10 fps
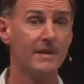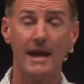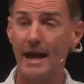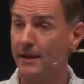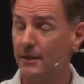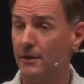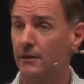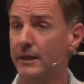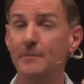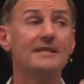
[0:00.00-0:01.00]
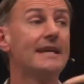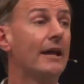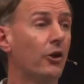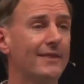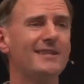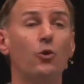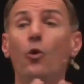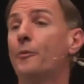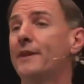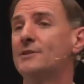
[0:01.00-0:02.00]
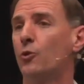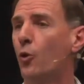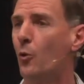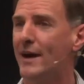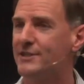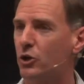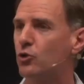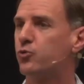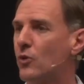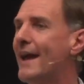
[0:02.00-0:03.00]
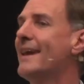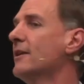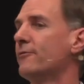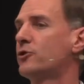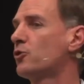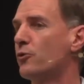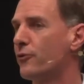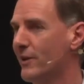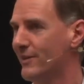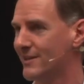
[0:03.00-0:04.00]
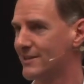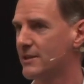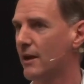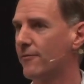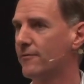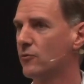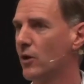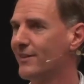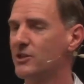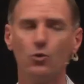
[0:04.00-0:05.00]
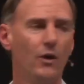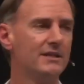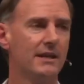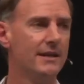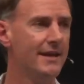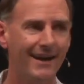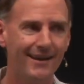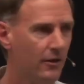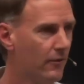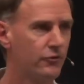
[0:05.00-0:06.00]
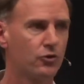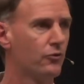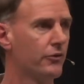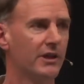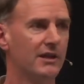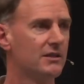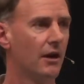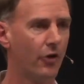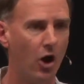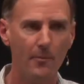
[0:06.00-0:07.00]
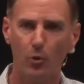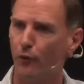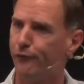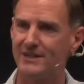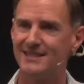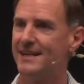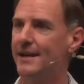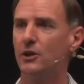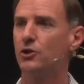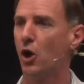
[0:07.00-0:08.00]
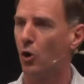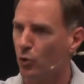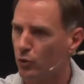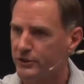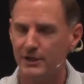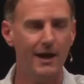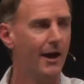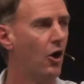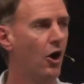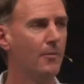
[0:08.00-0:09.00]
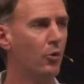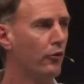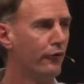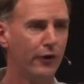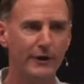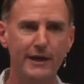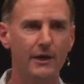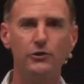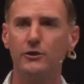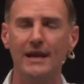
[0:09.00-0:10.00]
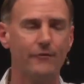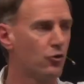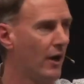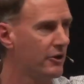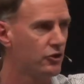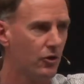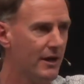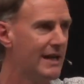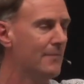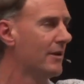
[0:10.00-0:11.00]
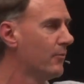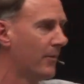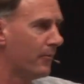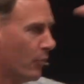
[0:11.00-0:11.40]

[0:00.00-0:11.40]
And let me say, like, there's always a grain of truth in this stuff, right? There's always a nugget of truth in this stuff. I'm all for setting goals. I'm all for, yeah, you can have a great dream, and